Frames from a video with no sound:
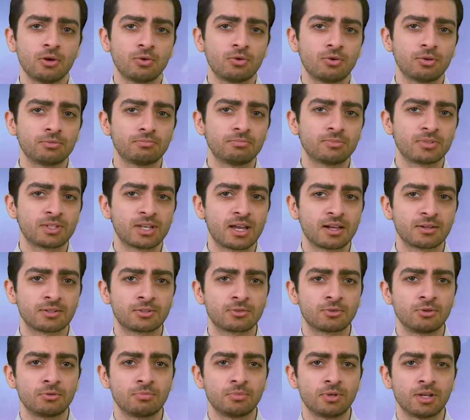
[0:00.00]
Goldman Sachs
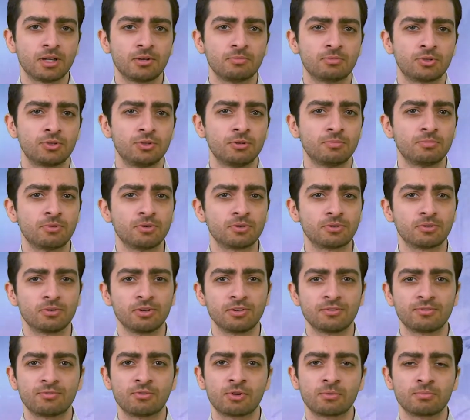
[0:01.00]
Group gained
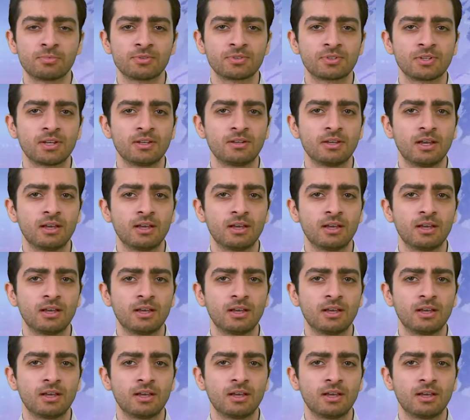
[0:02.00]
2.34%,